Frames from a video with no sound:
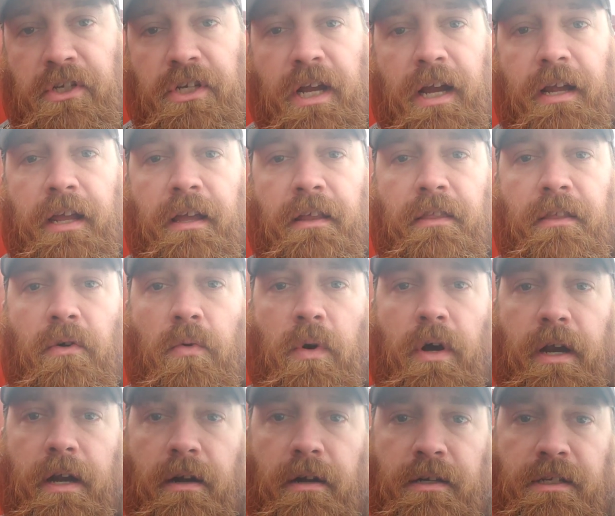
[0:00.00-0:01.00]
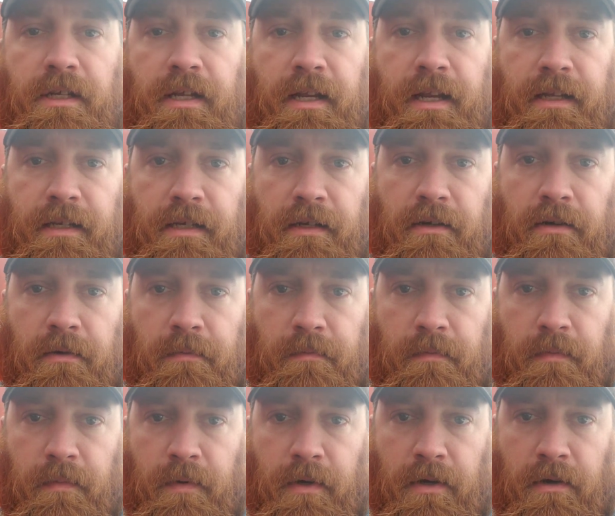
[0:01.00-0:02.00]
checking the wires connected
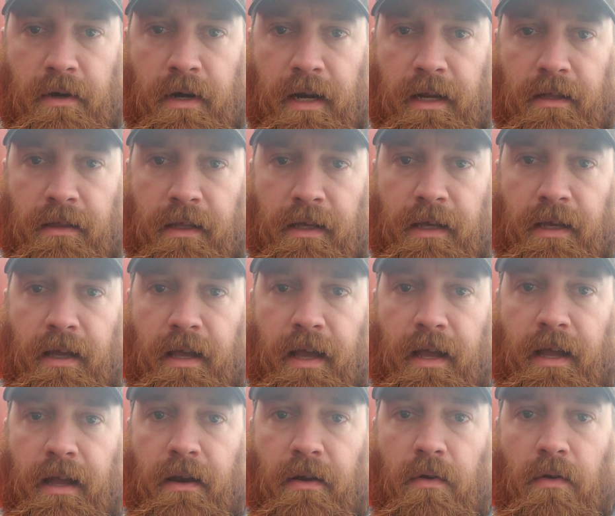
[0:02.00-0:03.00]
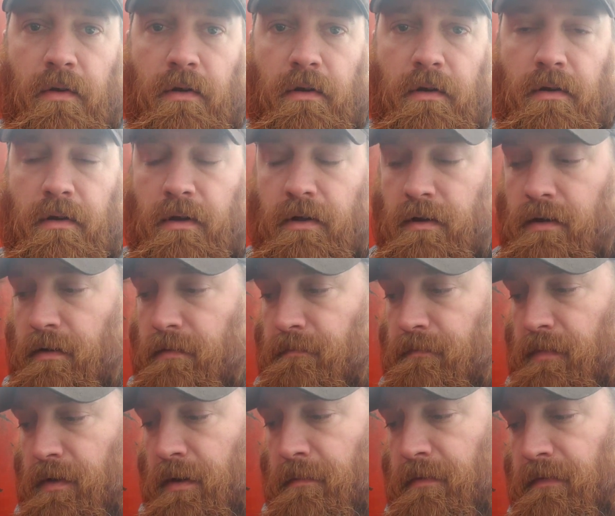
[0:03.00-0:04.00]
correctly, and
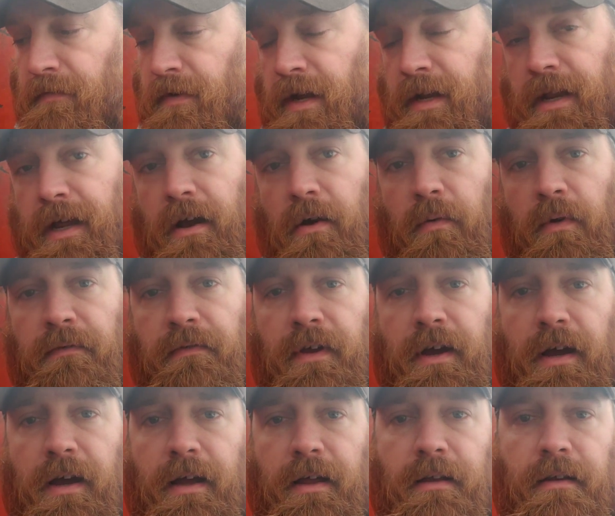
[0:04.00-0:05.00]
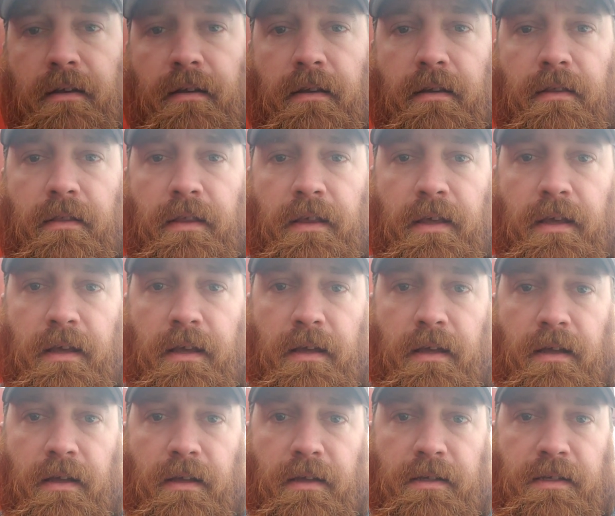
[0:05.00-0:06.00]
come to find out we've got
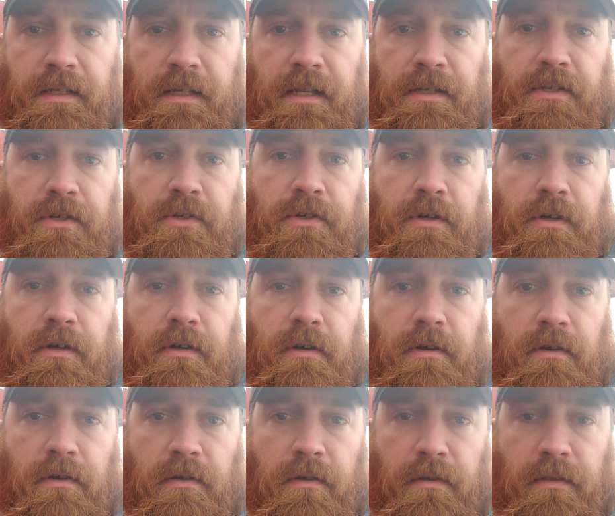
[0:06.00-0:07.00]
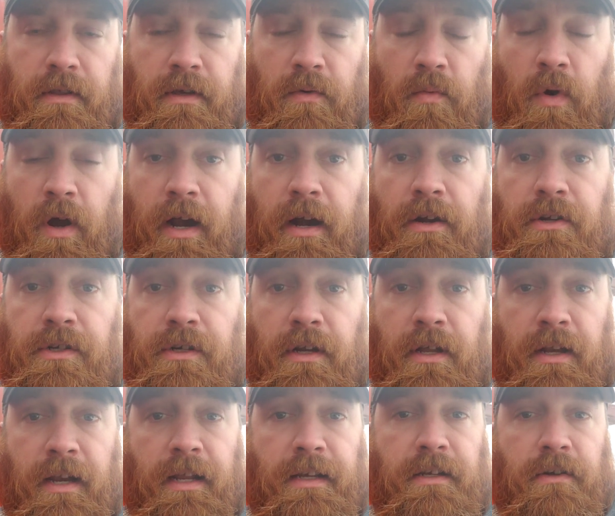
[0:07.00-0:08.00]
the wires are
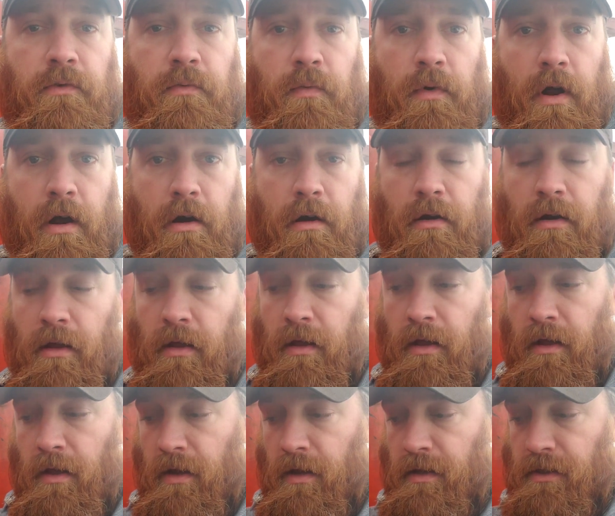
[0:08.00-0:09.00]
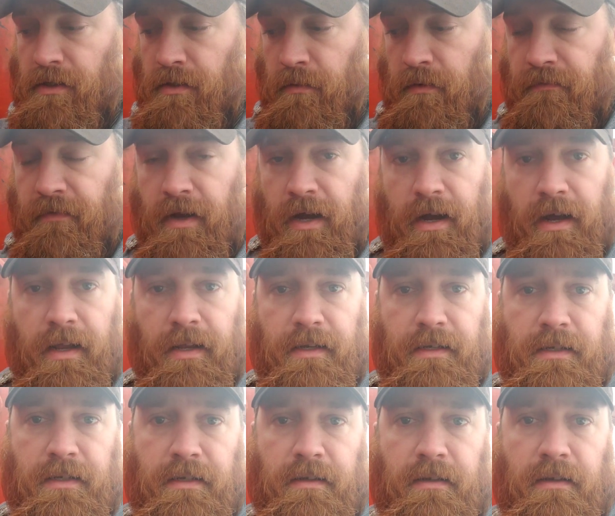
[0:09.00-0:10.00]
connected wrong. So we've
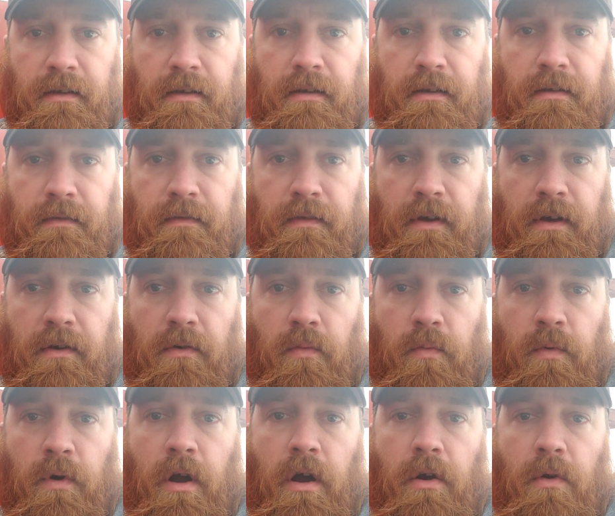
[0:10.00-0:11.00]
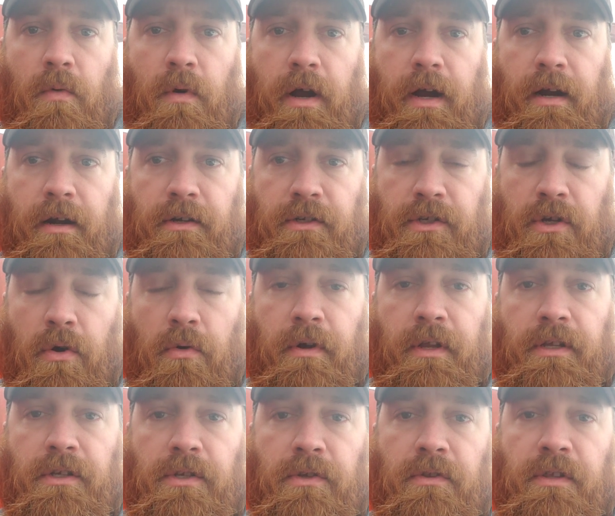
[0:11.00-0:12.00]
got the wrong wires
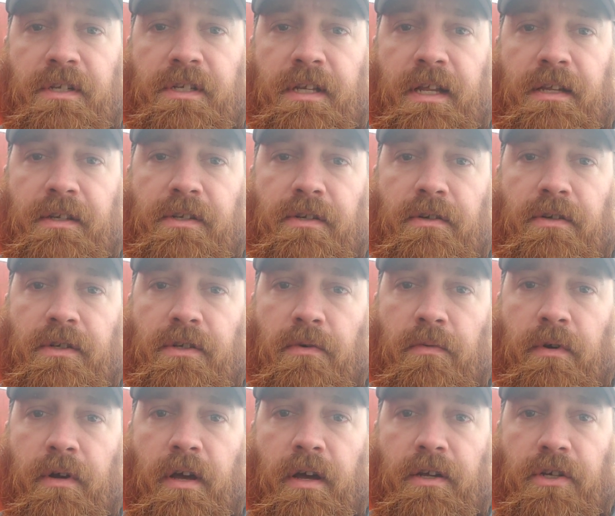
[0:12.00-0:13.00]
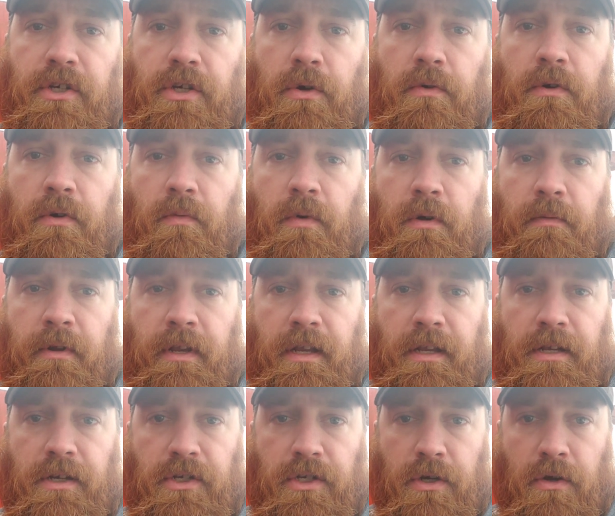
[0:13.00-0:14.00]
going to the sensor, so we're not showing what we
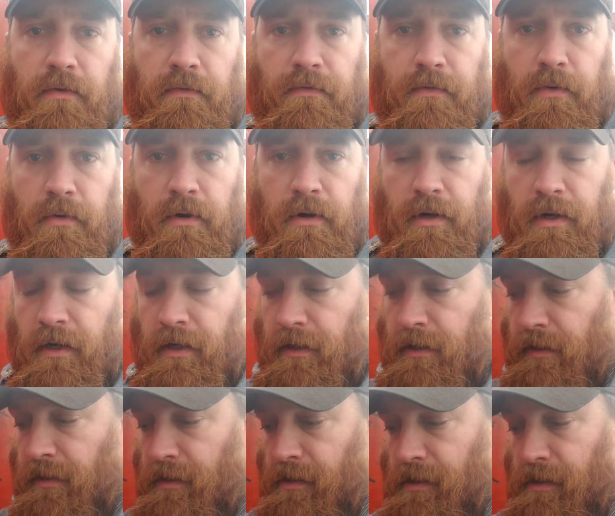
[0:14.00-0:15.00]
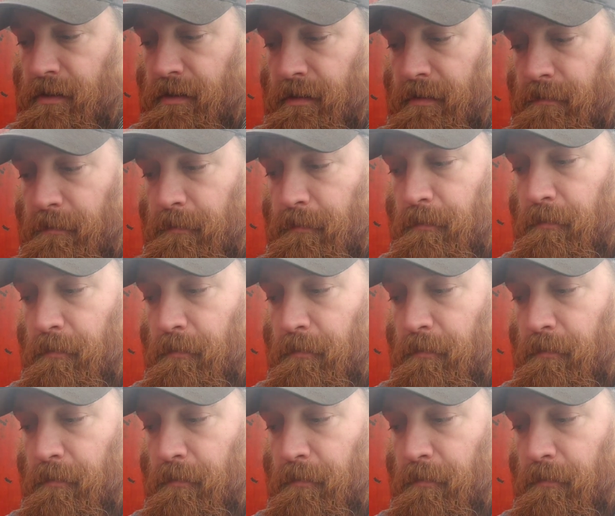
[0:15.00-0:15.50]
need to show for at